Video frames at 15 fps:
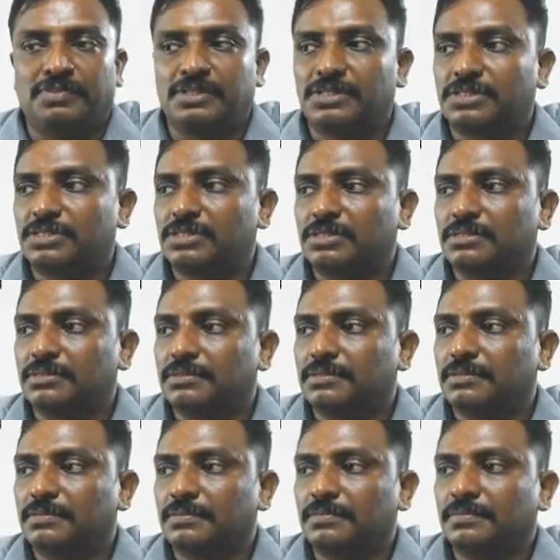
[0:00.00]
first,
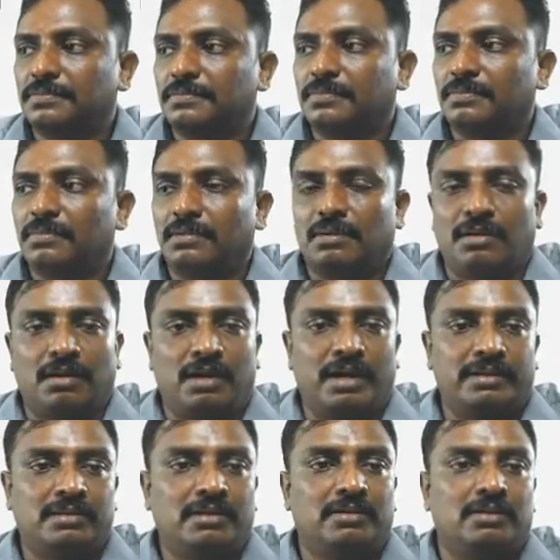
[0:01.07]

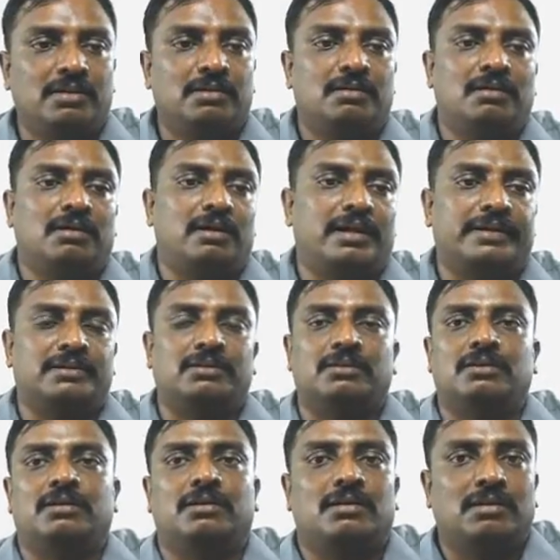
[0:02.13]
and then
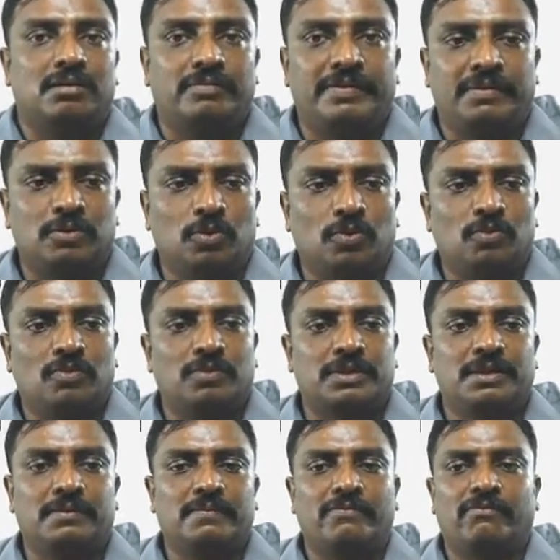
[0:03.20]
we'll go.
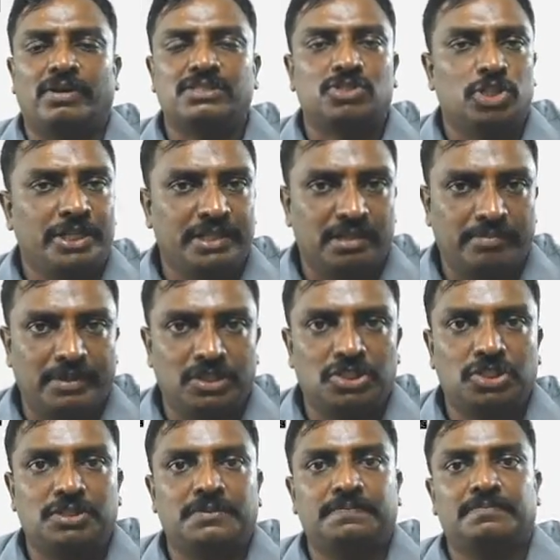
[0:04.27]
First read the
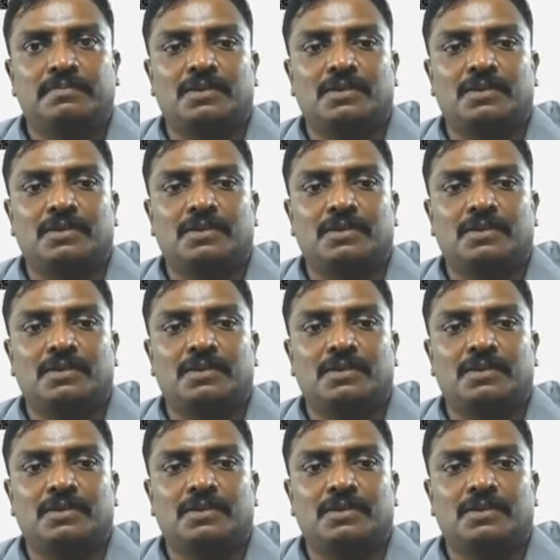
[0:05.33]
image.